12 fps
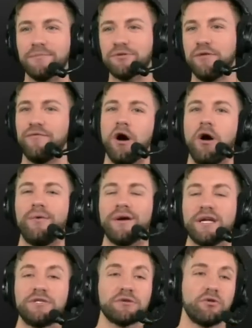So if y'all want to
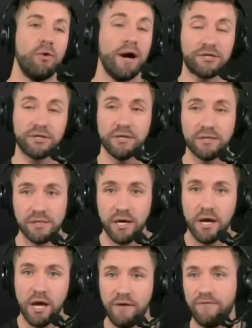get your questions,
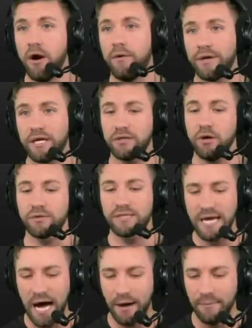if y'all want to get those
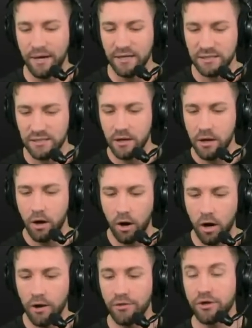comments
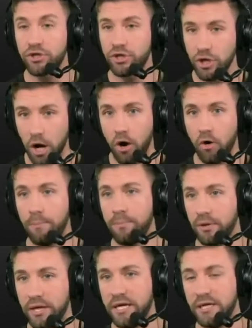on the show,
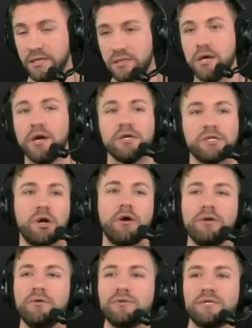please start
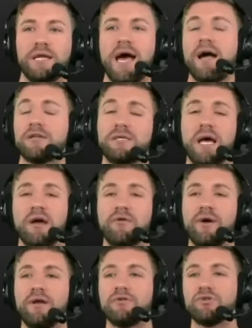using hashtag
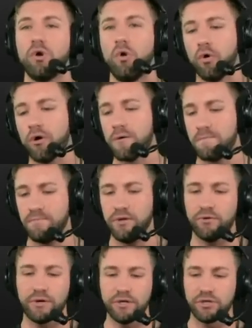Raiders, or
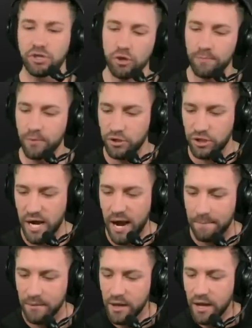you can super
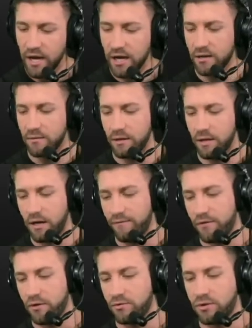chat. And if
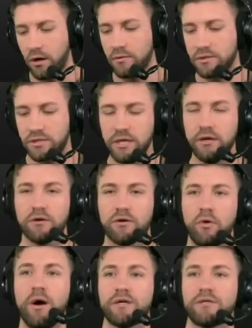you don't see your
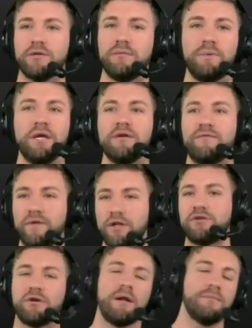question being
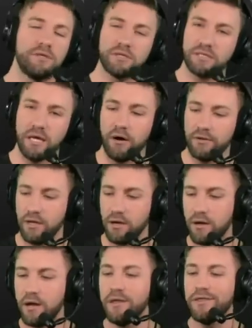featured, I'm just telling you,
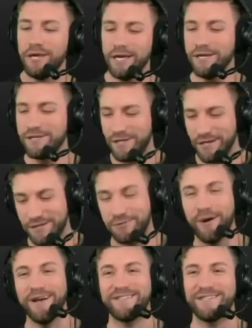the easiest
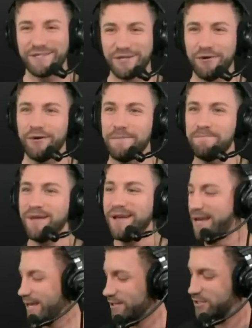way to do it
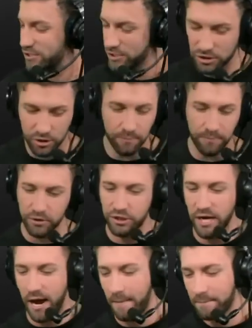is to super
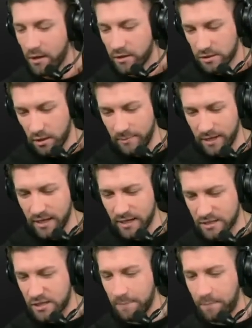chat. So let me get a
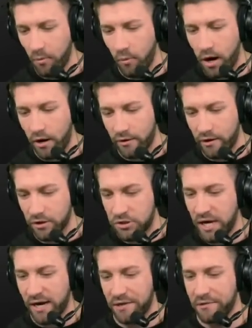sip of water here.
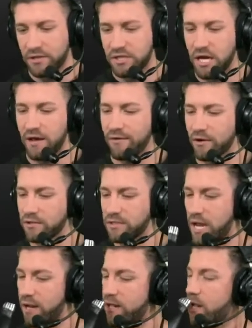Shout out to Xavier and
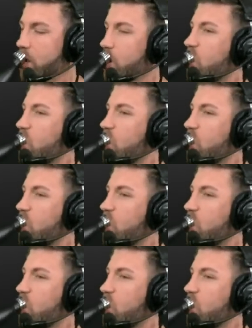Danny.